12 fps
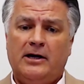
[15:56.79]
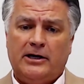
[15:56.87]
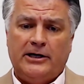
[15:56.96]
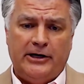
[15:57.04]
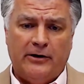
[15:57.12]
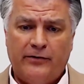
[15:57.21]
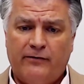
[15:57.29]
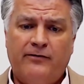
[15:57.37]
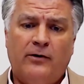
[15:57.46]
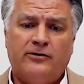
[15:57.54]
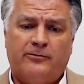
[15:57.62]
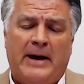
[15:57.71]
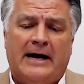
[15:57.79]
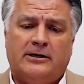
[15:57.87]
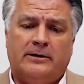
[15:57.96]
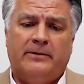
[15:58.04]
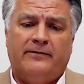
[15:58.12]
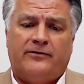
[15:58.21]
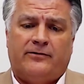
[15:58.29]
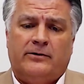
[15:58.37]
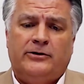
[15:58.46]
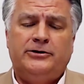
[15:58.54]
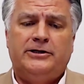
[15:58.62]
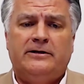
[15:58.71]
you know, the full spectrum of
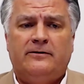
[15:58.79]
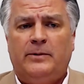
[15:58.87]
solutions?